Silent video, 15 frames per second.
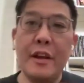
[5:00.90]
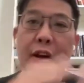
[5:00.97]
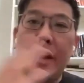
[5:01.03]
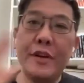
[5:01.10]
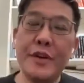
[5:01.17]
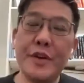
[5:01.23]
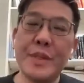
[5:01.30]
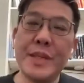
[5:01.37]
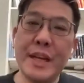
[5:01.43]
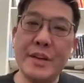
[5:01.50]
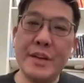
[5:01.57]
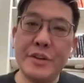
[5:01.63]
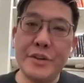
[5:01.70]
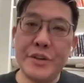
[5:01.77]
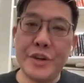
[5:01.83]

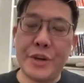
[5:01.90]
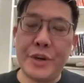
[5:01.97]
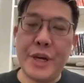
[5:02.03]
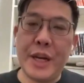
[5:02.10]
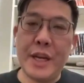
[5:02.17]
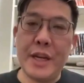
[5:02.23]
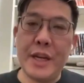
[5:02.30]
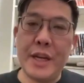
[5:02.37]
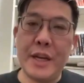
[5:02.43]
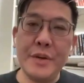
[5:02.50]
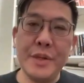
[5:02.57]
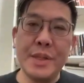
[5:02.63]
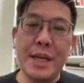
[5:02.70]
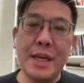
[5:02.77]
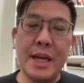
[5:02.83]
understand your journey and
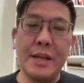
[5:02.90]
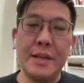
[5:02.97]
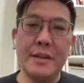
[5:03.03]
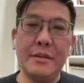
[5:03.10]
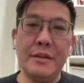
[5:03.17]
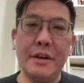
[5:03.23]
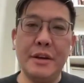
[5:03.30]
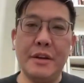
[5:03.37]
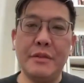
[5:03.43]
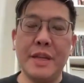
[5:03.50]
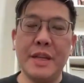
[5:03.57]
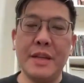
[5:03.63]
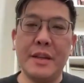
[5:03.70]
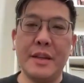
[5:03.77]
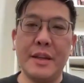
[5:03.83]
understand,
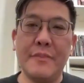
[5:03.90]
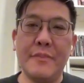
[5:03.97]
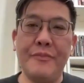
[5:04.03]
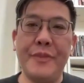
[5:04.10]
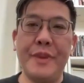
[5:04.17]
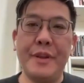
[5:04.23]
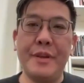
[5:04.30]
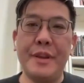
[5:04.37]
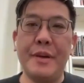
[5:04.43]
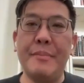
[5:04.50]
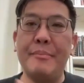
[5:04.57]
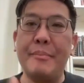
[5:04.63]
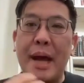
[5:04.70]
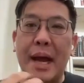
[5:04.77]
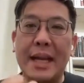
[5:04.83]
the
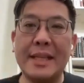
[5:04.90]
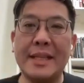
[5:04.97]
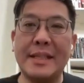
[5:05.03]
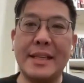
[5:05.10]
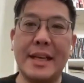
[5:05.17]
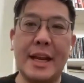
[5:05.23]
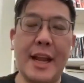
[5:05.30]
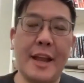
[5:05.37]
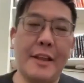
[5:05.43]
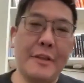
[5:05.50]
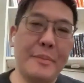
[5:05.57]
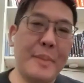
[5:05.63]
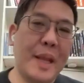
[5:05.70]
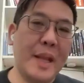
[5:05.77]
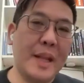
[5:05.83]
mindset
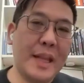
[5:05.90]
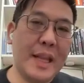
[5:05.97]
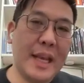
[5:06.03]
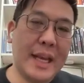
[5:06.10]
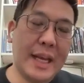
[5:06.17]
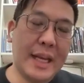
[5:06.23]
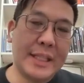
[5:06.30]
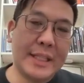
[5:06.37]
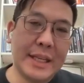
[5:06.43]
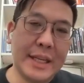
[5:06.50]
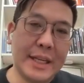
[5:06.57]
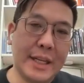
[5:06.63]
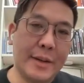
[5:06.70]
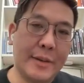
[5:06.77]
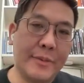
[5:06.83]
element that
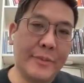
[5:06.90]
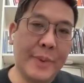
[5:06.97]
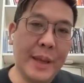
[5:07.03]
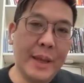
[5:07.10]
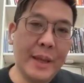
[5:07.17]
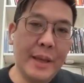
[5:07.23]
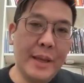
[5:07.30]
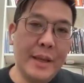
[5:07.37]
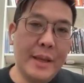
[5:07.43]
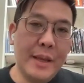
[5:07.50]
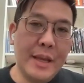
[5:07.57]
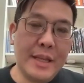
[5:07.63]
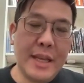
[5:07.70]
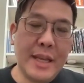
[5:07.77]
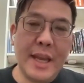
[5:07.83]

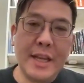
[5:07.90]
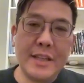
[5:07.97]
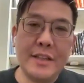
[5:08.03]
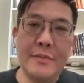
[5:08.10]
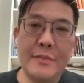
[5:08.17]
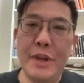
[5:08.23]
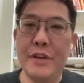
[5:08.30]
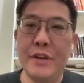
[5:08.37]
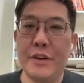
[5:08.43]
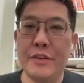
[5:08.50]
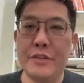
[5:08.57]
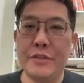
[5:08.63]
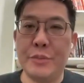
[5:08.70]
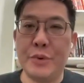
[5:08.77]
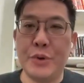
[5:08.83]
it takes to be an
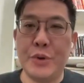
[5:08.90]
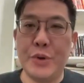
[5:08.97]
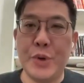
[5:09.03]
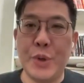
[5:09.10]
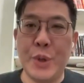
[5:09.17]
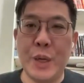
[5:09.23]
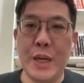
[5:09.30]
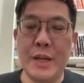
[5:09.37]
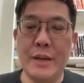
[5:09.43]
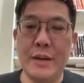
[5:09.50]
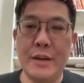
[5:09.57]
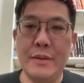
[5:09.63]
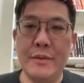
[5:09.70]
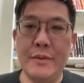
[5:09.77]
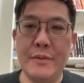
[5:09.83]
entrepreneur,
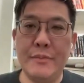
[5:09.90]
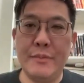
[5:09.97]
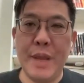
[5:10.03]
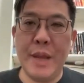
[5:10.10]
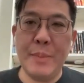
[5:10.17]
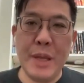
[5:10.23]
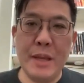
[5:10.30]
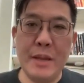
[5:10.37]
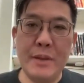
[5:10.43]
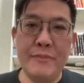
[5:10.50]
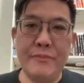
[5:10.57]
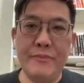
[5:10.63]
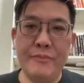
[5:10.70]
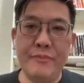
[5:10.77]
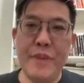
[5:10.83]
and maybe
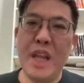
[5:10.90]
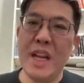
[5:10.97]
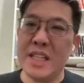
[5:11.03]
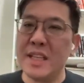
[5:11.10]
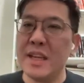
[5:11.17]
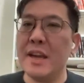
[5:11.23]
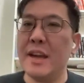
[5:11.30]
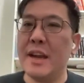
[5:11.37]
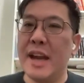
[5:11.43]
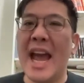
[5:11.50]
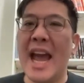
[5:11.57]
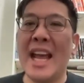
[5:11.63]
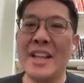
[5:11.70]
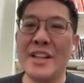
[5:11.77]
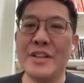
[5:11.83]
not necessarily
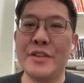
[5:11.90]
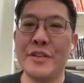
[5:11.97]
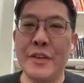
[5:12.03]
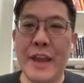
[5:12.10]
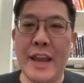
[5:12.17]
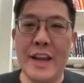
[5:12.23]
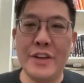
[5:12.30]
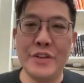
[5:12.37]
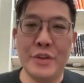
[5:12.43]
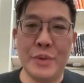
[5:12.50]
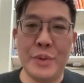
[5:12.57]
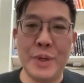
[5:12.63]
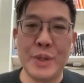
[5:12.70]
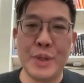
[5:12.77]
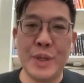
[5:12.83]
answer the age-old
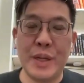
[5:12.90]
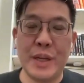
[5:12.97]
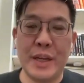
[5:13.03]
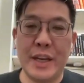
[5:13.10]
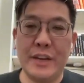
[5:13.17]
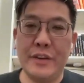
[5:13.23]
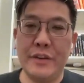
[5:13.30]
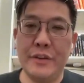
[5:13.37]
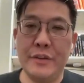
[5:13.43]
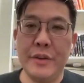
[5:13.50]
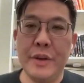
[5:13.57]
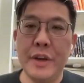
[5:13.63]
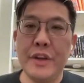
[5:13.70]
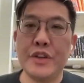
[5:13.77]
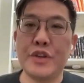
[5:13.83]
question, can you
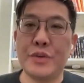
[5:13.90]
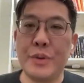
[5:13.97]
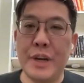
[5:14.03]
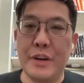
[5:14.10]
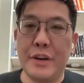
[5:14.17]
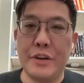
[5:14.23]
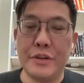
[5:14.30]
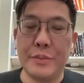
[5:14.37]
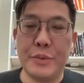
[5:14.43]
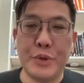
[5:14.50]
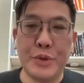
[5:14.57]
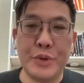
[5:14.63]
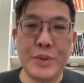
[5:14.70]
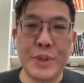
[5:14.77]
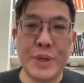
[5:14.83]
train
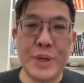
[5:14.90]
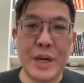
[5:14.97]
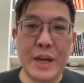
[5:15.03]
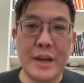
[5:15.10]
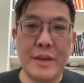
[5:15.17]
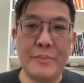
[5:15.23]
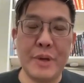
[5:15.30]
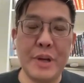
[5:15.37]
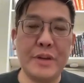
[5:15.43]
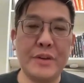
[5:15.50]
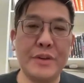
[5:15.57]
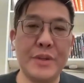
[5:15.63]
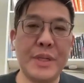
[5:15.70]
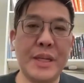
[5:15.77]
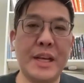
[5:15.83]
entrepreneurs or not, but
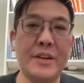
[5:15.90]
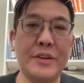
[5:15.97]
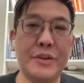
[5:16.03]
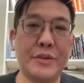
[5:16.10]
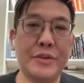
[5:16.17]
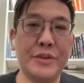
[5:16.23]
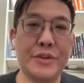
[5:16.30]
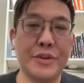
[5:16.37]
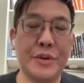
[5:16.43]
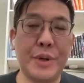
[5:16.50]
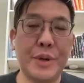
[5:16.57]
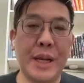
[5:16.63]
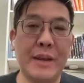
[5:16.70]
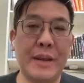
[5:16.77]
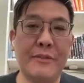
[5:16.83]
understand your
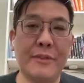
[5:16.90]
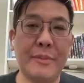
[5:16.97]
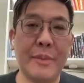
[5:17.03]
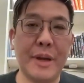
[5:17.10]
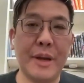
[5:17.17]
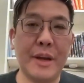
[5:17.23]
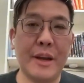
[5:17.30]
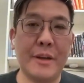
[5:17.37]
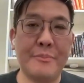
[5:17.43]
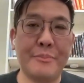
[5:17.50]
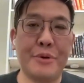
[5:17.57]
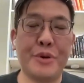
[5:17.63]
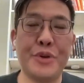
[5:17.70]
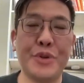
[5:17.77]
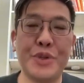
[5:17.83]
journey from a
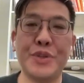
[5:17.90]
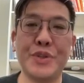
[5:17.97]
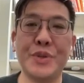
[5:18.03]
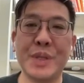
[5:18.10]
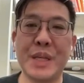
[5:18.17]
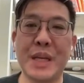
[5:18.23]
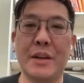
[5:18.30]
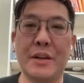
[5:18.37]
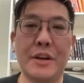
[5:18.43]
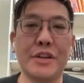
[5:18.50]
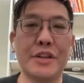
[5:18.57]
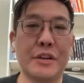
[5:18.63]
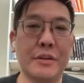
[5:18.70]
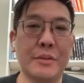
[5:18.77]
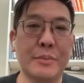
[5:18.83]
personal
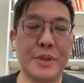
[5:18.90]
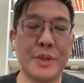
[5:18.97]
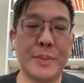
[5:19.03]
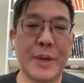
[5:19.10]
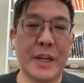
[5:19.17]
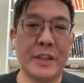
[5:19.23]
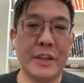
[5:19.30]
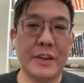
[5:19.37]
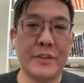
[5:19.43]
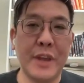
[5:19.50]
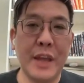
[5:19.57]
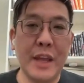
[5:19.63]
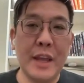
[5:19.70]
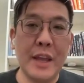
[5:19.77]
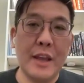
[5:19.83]
psychological perspective
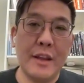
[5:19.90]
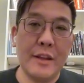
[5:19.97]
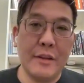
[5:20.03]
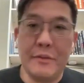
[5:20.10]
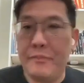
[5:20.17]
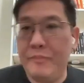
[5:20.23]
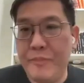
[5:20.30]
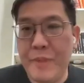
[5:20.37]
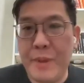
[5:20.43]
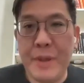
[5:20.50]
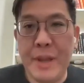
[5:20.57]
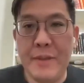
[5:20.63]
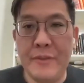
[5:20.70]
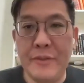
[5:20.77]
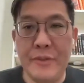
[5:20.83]
and to
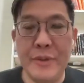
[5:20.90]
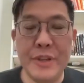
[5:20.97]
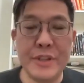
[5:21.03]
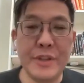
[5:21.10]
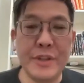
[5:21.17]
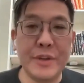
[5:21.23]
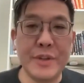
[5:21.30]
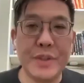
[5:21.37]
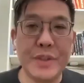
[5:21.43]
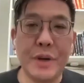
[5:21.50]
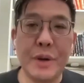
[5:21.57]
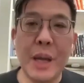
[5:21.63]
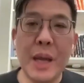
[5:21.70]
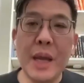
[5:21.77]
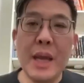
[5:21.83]
maybe influence those.
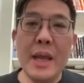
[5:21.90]
So